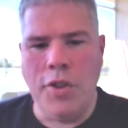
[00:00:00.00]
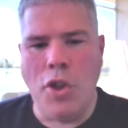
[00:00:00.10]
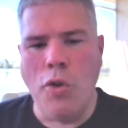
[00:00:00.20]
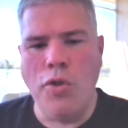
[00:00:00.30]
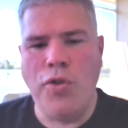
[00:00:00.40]

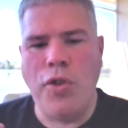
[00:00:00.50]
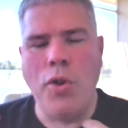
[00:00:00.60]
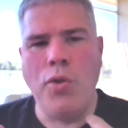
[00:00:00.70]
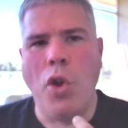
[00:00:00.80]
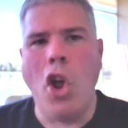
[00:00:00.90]
Those
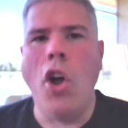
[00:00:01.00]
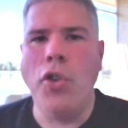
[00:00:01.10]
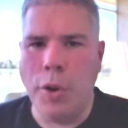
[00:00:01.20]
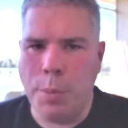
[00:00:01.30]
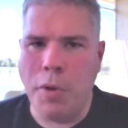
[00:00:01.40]
folks will
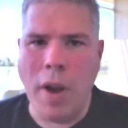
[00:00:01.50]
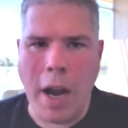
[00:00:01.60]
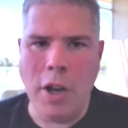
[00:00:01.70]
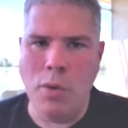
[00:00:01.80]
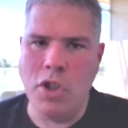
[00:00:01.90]
also
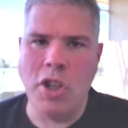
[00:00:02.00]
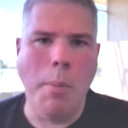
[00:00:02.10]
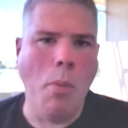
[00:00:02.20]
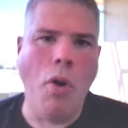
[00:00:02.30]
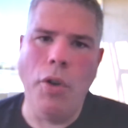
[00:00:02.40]
provide you with some
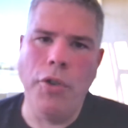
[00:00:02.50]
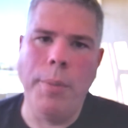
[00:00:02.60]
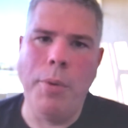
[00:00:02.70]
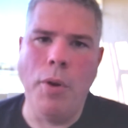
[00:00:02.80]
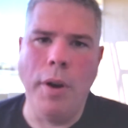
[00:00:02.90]
moral
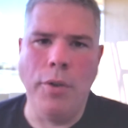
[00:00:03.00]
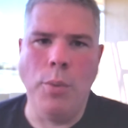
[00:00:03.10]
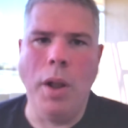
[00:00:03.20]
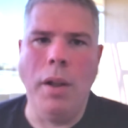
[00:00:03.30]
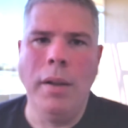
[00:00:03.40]
support as
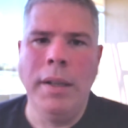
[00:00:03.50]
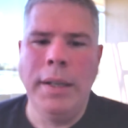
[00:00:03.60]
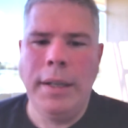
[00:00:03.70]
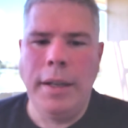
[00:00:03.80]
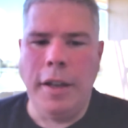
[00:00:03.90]
well.
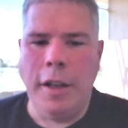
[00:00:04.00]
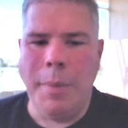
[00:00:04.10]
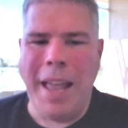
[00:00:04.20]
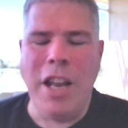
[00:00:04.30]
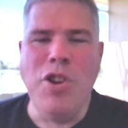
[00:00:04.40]

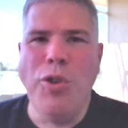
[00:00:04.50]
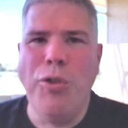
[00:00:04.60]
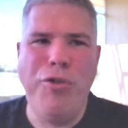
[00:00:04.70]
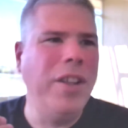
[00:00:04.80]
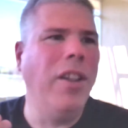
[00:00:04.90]
And you'll
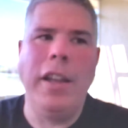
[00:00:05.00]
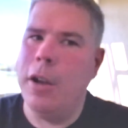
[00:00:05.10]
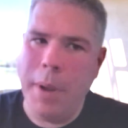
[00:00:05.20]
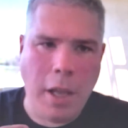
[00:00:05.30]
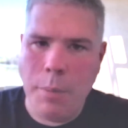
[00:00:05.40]
feel like
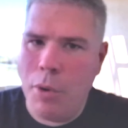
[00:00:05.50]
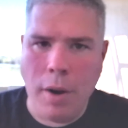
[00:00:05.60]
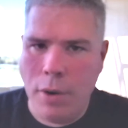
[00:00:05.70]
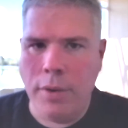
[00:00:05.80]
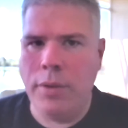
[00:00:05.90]
you're making
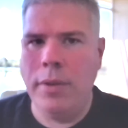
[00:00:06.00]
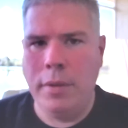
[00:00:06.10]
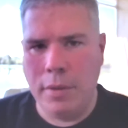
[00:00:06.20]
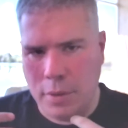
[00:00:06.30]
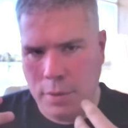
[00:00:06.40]
progress.
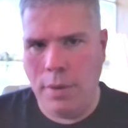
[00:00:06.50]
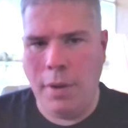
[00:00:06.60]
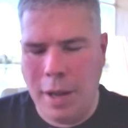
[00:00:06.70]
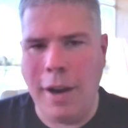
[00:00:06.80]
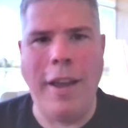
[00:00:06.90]
So a
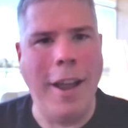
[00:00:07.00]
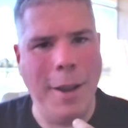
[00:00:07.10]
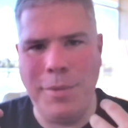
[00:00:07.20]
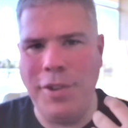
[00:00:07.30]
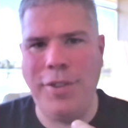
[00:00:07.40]
lot of
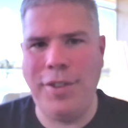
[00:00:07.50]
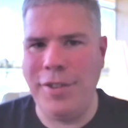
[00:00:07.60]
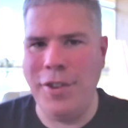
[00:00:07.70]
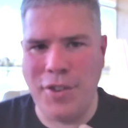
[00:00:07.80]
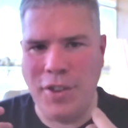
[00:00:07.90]
times it's
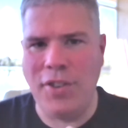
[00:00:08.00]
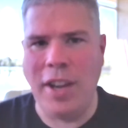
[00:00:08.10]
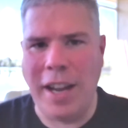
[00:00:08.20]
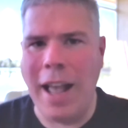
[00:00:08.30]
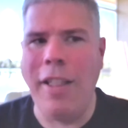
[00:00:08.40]
just the
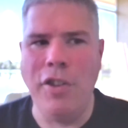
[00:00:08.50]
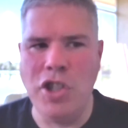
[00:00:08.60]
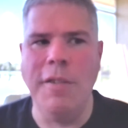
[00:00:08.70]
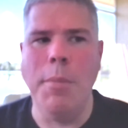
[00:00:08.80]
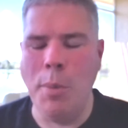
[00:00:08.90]

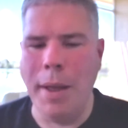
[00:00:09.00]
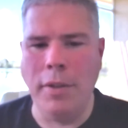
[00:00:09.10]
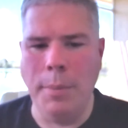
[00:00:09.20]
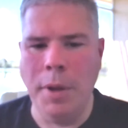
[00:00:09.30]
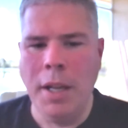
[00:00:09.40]
psychology of
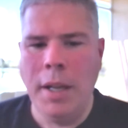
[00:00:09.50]
momentum.